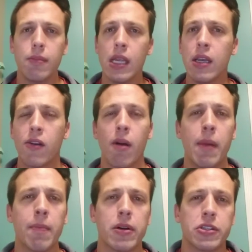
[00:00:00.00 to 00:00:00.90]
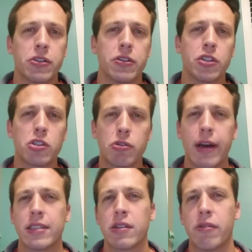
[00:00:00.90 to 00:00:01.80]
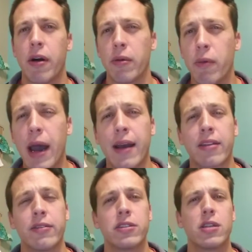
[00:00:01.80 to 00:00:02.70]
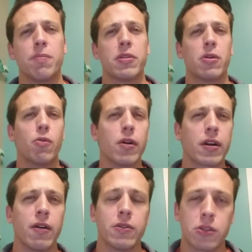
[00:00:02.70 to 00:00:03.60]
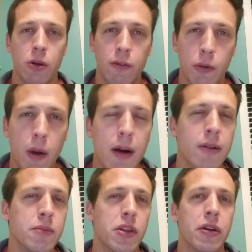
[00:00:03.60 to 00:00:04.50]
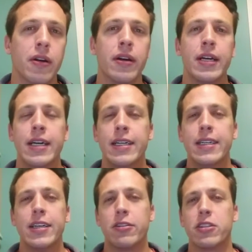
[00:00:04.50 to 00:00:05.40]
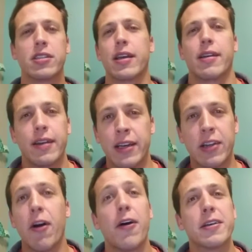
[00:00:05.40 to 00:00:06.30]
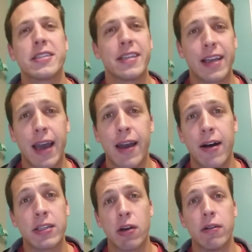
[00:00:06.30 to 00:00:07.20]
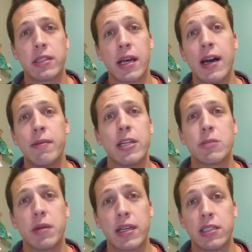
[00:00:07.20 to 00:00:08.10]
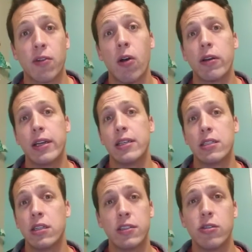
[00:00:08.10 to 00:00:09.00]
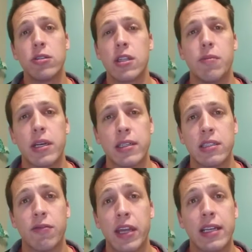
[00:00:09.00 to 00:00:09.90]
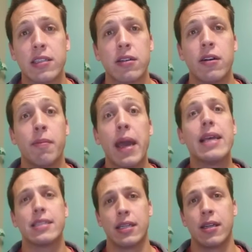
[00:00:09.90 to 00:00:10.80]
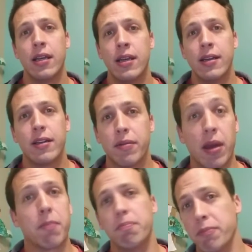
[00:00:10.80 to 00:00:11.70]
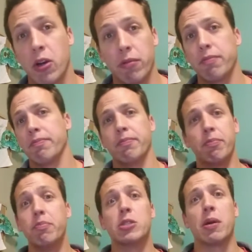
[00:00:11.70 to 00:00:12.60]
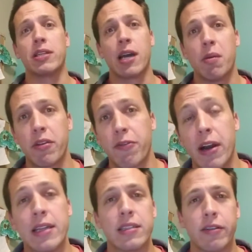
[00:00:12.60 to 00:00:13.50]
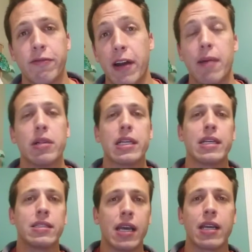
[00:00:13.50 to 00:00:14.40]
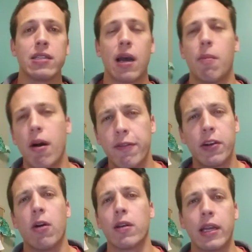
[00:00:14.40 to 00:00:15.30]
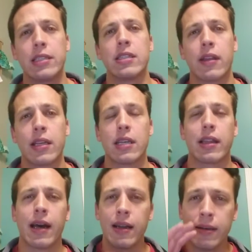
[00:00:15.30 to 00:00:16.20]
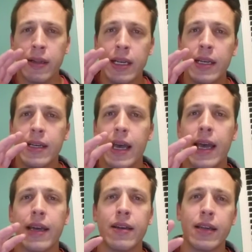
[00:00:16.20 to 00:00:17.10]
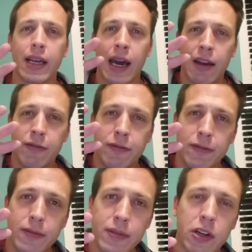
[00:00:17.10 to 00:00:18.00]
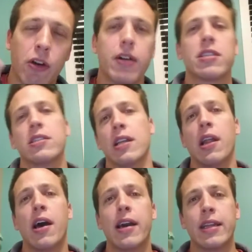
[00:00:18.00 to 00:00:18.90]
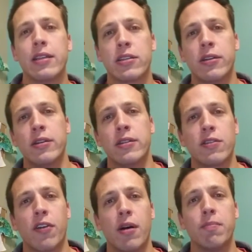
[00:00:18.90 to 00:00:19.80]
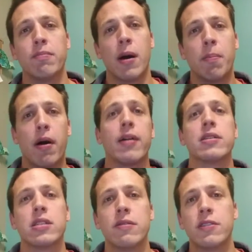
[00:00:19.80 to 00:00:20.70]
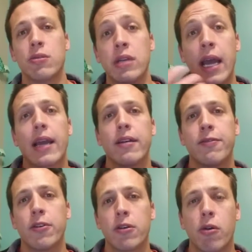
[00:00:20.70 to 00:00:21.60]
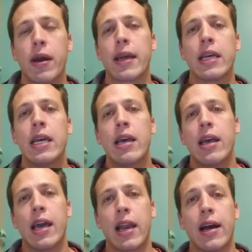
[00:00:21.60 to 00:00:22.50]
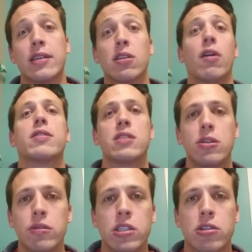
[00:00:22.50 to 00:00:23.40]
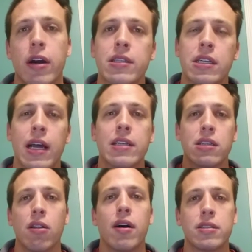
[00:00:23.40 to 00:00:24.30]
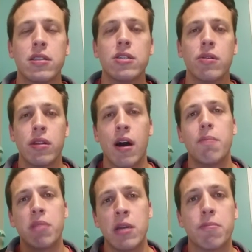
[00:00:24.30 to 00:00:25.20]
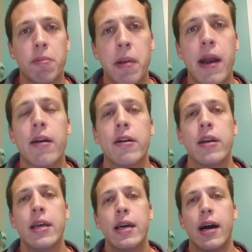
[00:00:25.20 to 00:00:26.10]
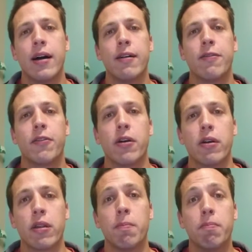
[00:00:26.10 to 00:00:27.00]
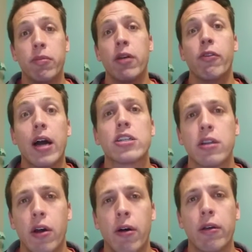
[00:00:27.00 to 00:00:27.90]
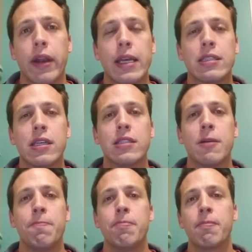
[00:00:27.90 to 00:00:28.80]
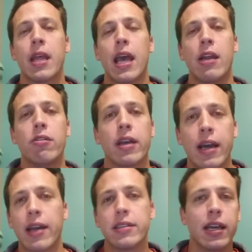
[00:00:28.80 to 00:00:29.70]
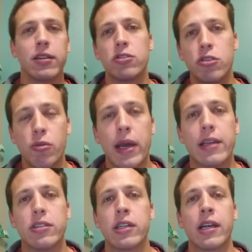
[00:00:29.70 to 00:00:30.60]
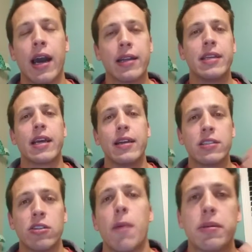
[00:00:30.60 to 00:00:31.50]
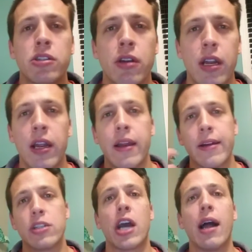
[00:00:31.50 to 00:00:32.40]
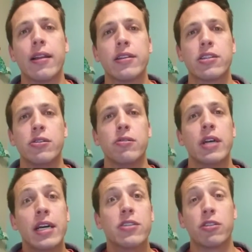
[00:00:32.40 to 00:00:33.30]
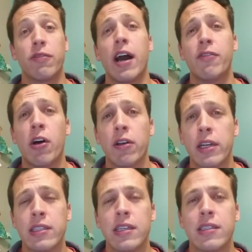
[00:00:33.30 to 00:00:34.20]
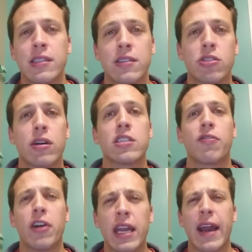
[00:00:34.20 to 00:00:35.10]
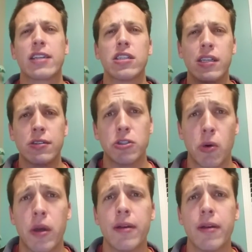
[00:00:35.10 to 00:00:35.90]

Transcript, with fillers: you know, our members are stressed, they're out of whack, they're skipping their workouts, they're overwhelmed, they're they're just like in constant chaos all the time, and it's because of holidays, and it's usually because of things that are amazing, like you know, spending time with their friends and family, and taking time off and holidays and things like that, and and it kind of crosses a line and turns from a positive to a negative real quick. And it has a lot to do with stress and it has a lot to do with not being prepared uh, for the, the rush of the holiday season. And you can kind of take it as two ways. You can kind of take it as an opportunity and a challenge to survive the holiday season stress free and actually enjoy